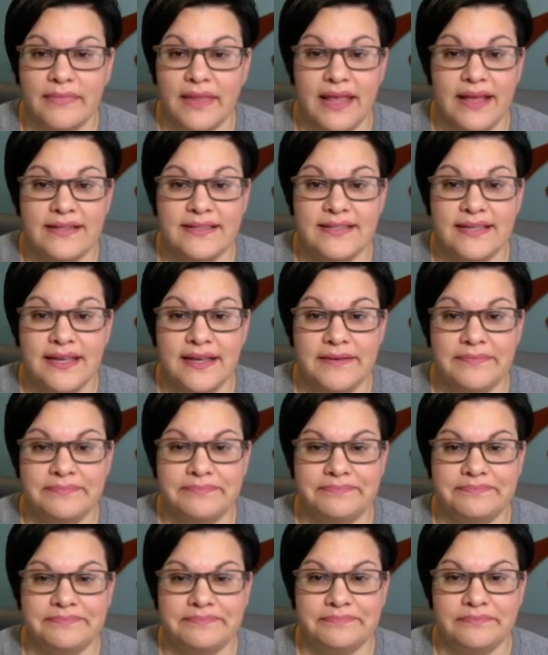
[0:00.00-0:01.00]
Etsy,
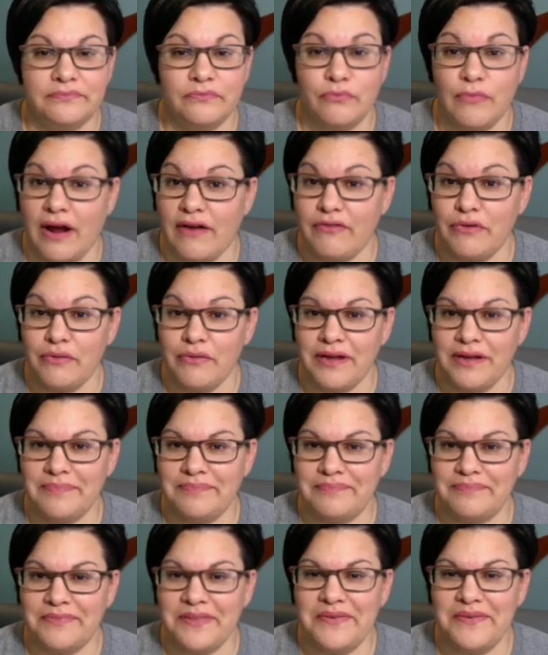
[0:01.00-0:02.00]
Ravelry,
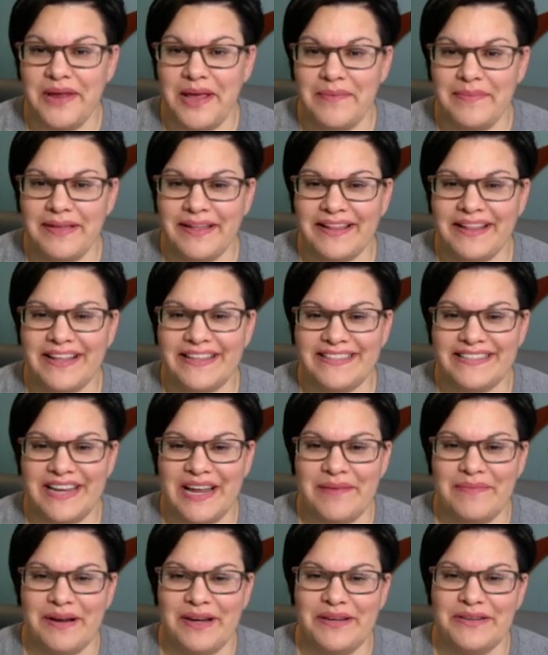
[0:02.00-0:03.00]
you name it. That's the
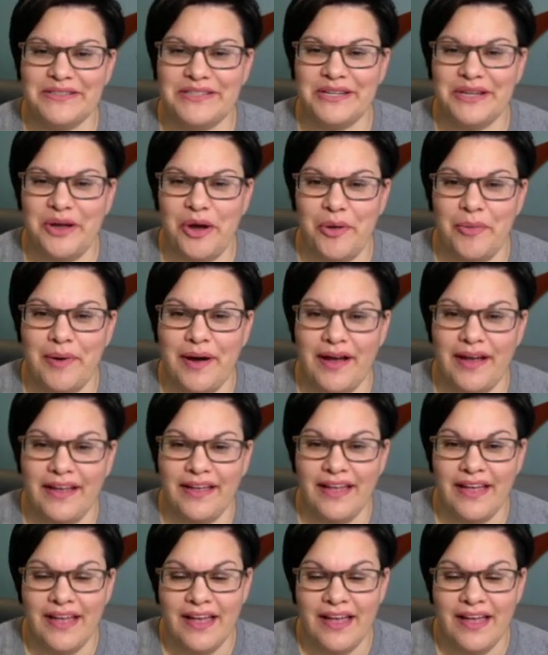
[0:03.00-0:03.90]
name I usually go by.